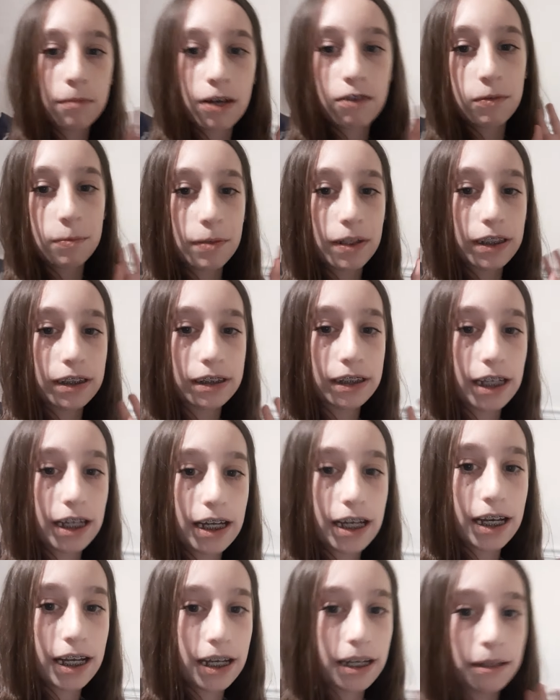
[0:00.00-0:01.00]
Have a blessed
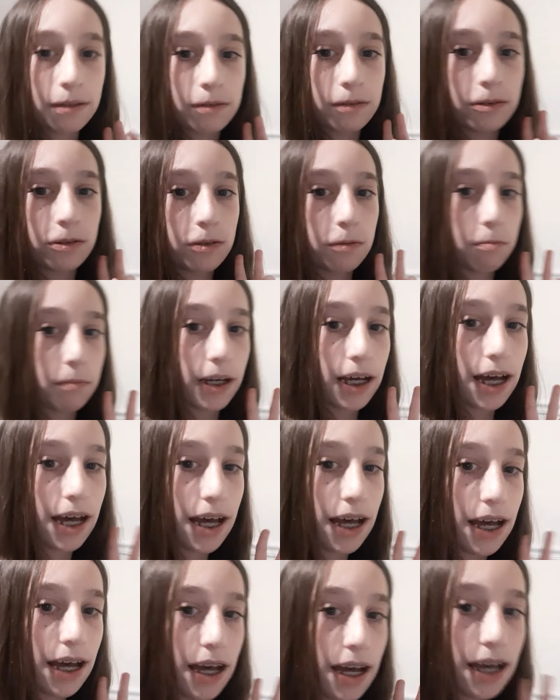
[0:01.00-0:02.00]
day.
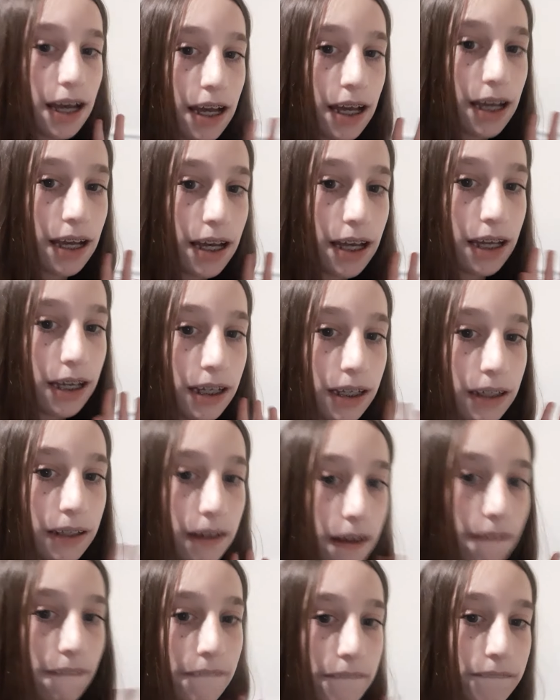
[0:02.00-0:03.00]
Bye.
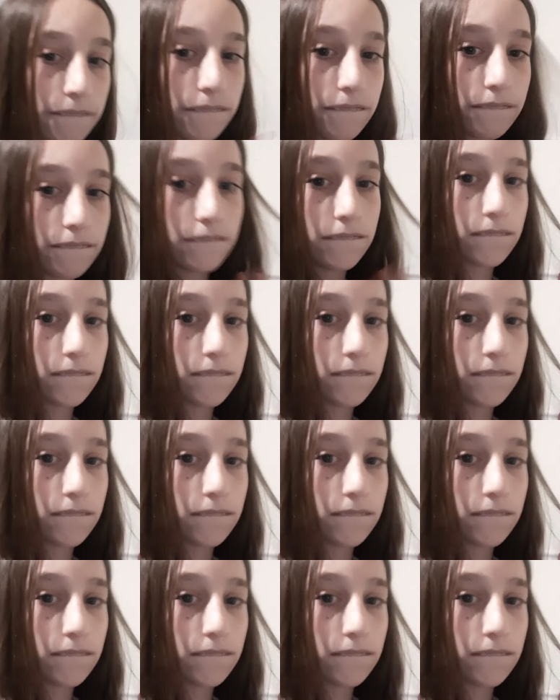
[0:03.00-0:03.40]
Bye. bye.